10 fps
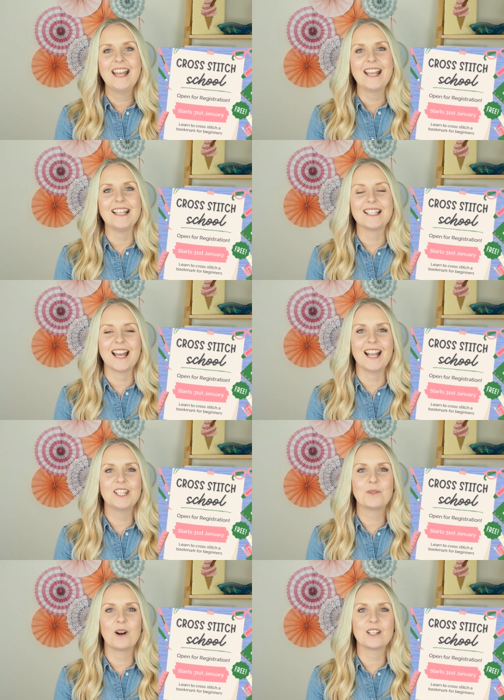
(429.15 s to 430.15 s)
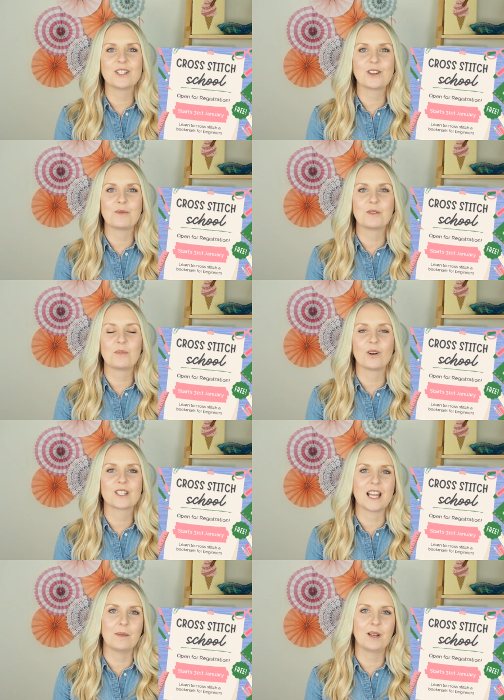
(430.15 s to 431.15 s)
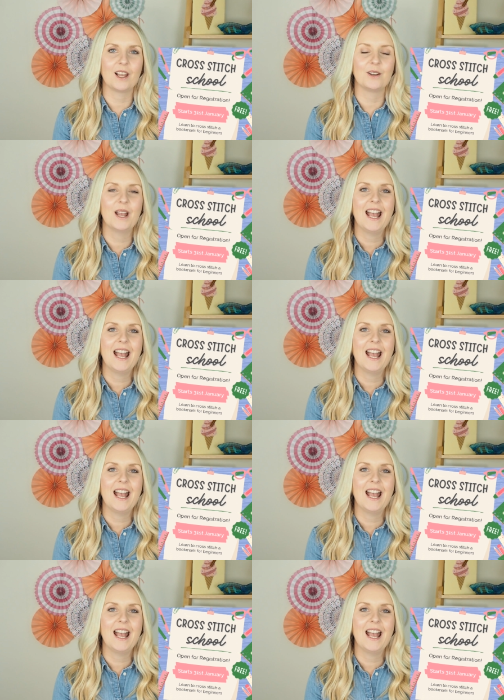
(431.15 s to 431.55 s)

is to head to our description box down below